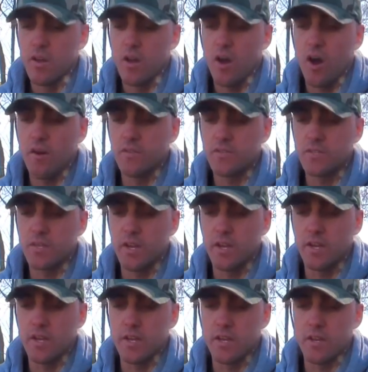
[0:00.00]

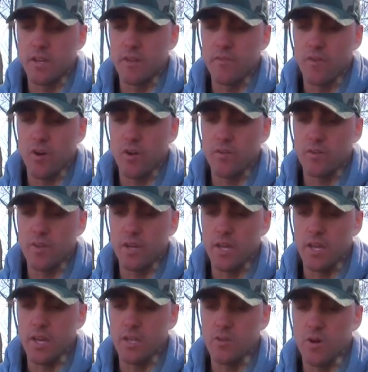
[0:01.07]
Obviously you've got
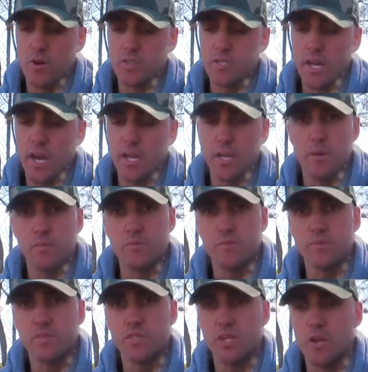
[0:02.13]
the titanium
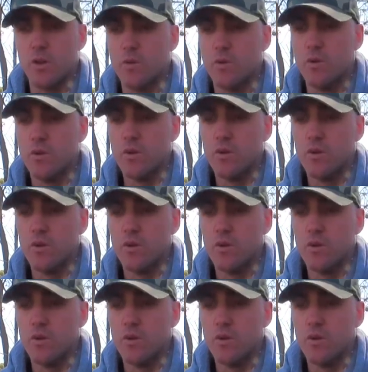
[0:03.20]
steel